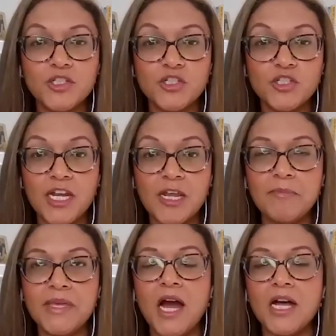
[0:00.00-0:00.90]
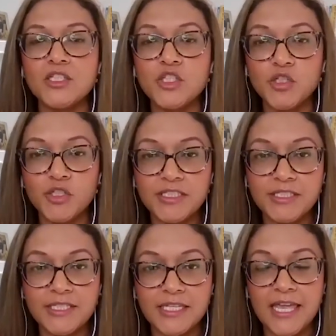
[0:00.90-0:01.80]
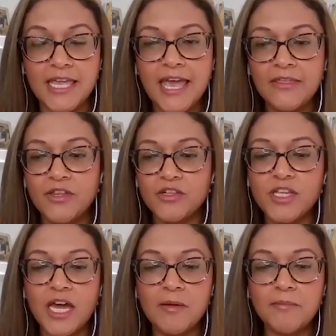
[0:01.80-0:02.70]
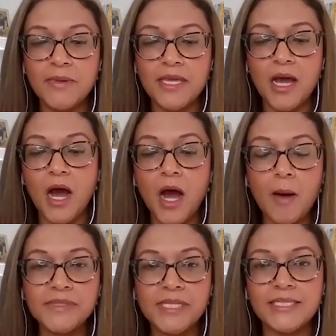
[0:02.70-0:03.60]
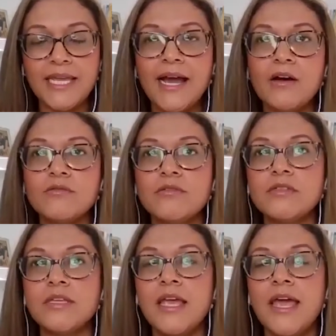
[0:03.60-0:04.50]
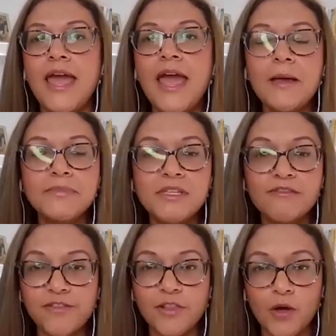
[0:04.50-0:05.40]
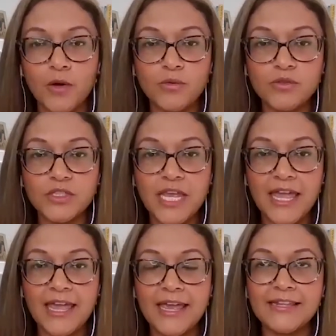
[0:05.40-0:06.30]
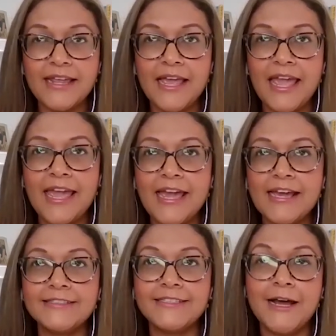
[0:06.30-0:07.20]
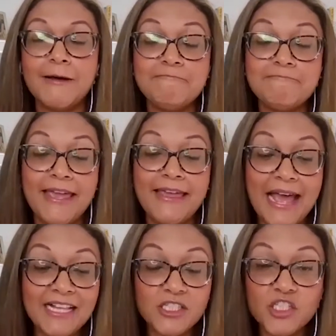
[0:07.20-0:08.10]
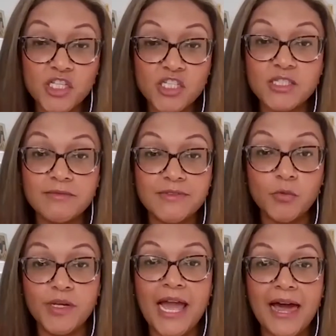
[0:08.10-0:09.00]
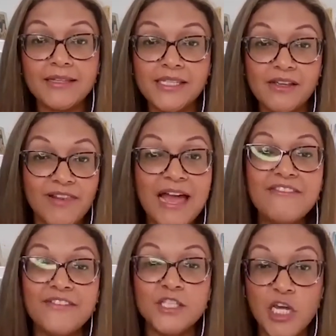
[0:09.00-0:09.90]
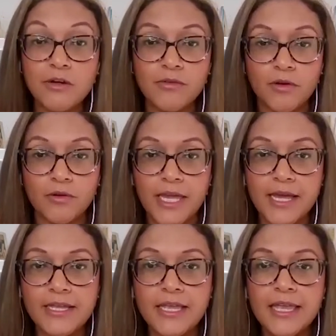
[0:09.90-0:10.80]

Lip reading: There's going to be uncertainty. There's going to be ups and downs, ebbs and flows, and that's just the reality of life in general. Yeah.